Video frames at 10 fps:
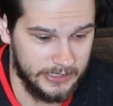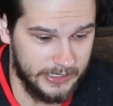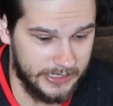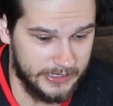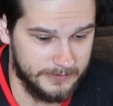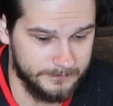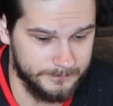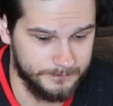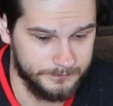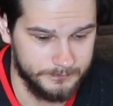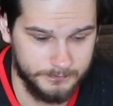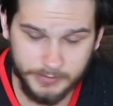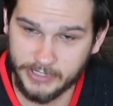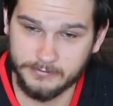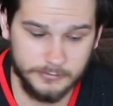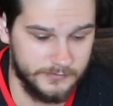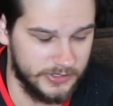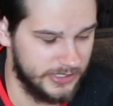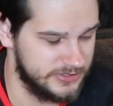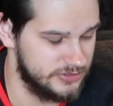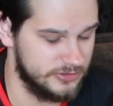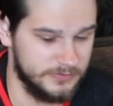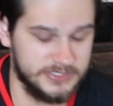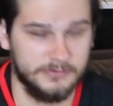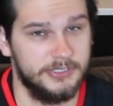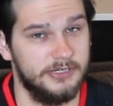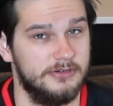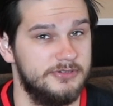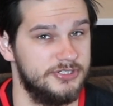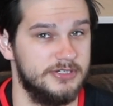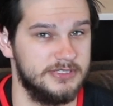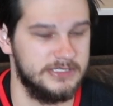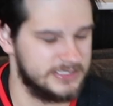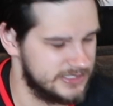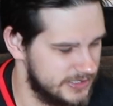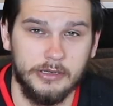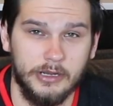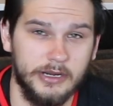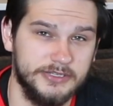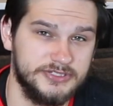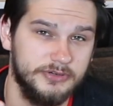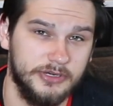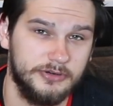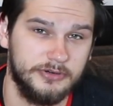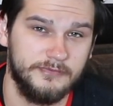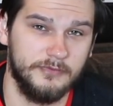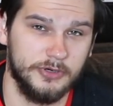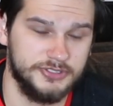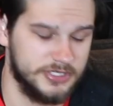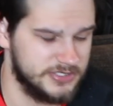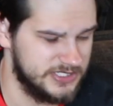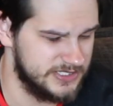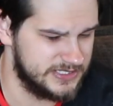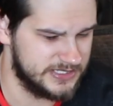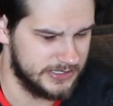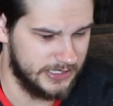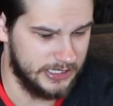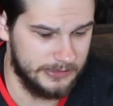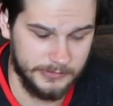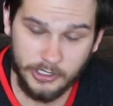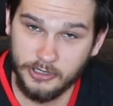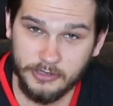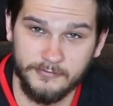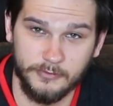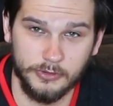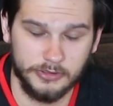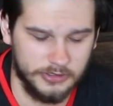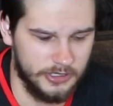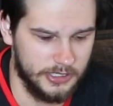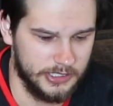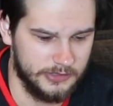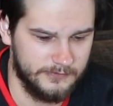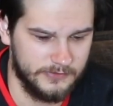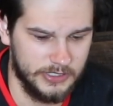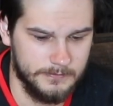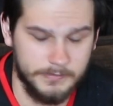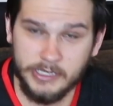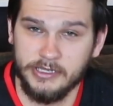Um, but moving on to the reason we're here, jerseys. All right, so I ordered four jerseys. Um, all four are from Ben